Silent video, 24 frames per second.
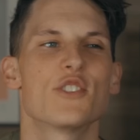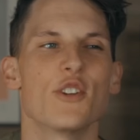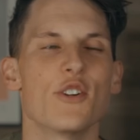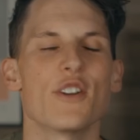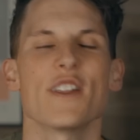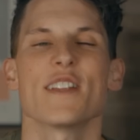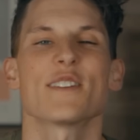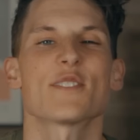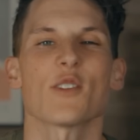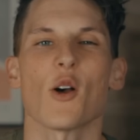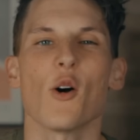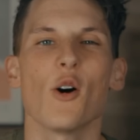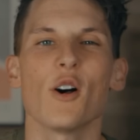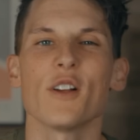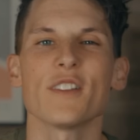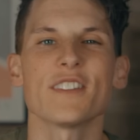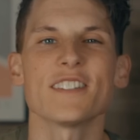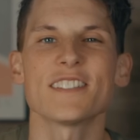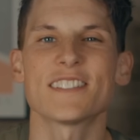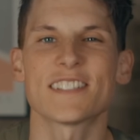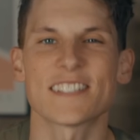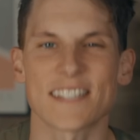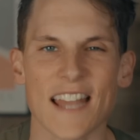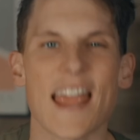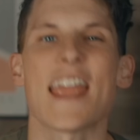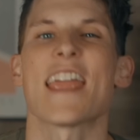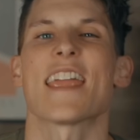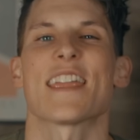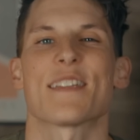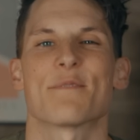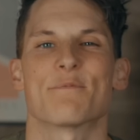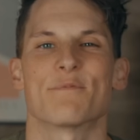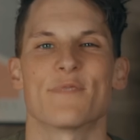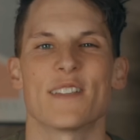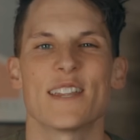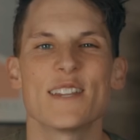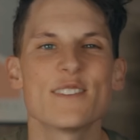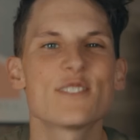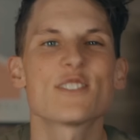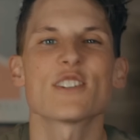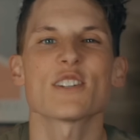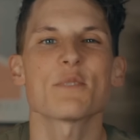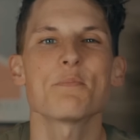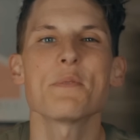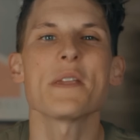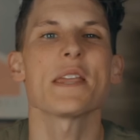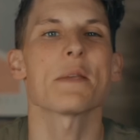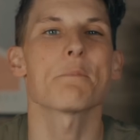Dude, it's all the same. He's
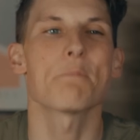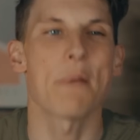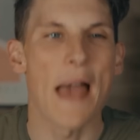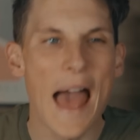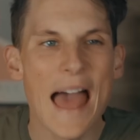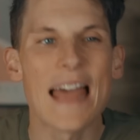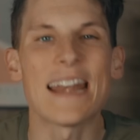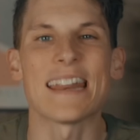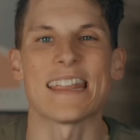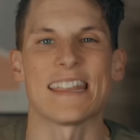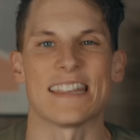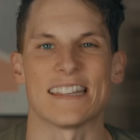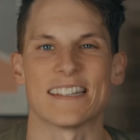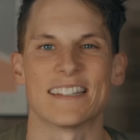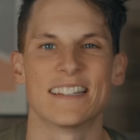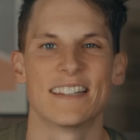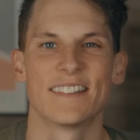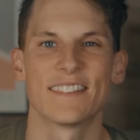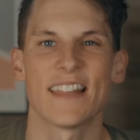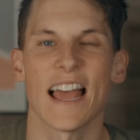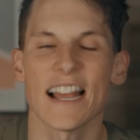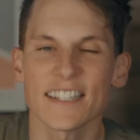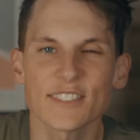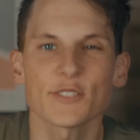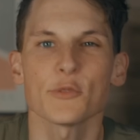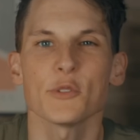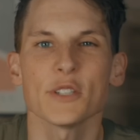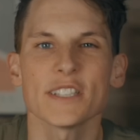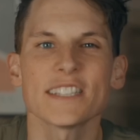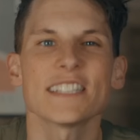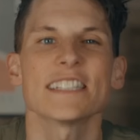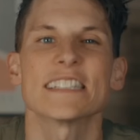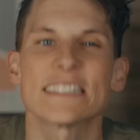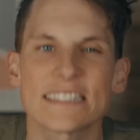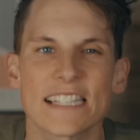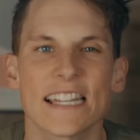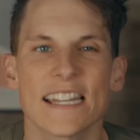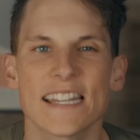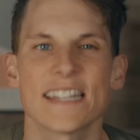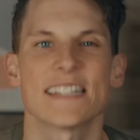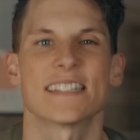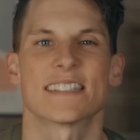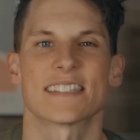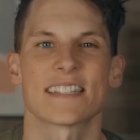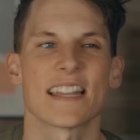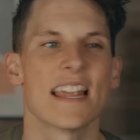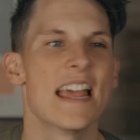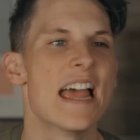just being petty. That's what this
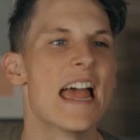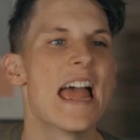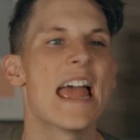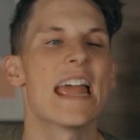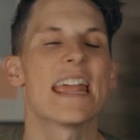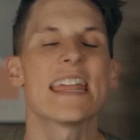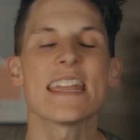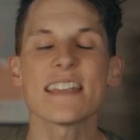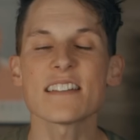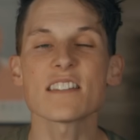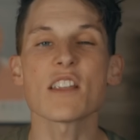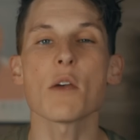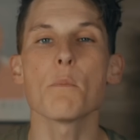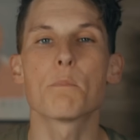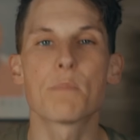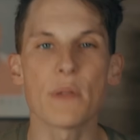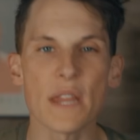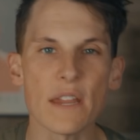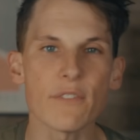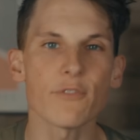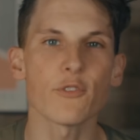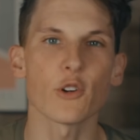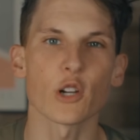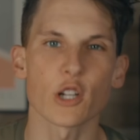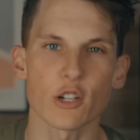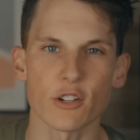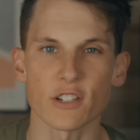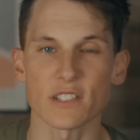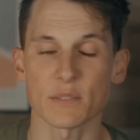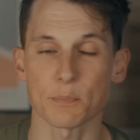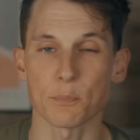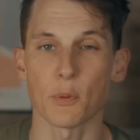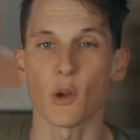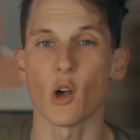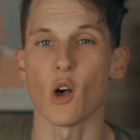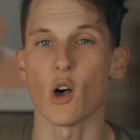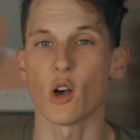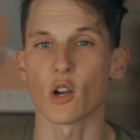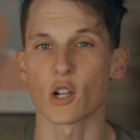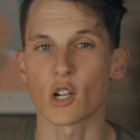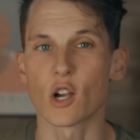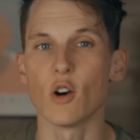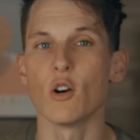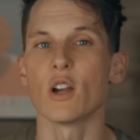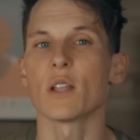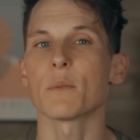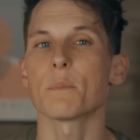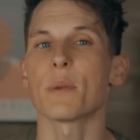is. He has a beef with Chris Paul
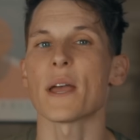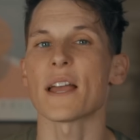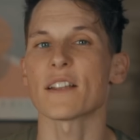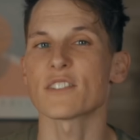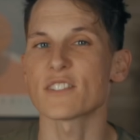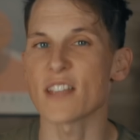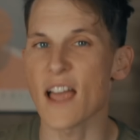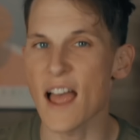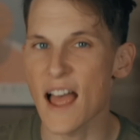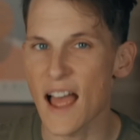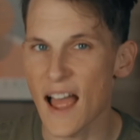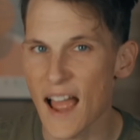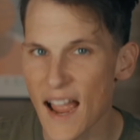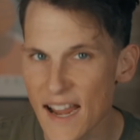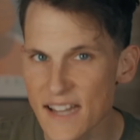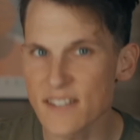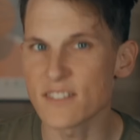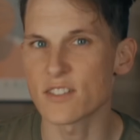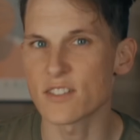going back to high